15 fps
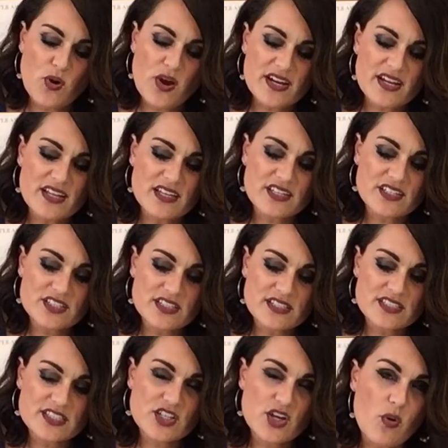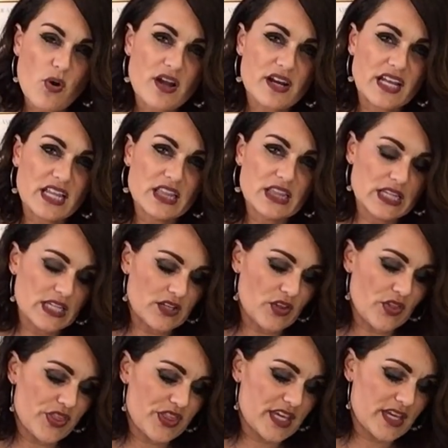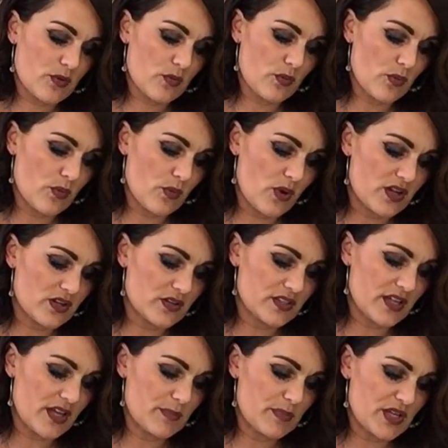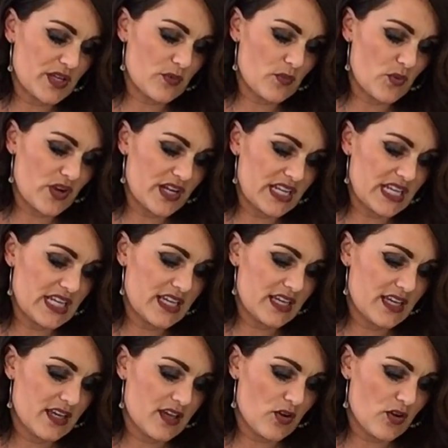want it to go on a little thick while not being runny,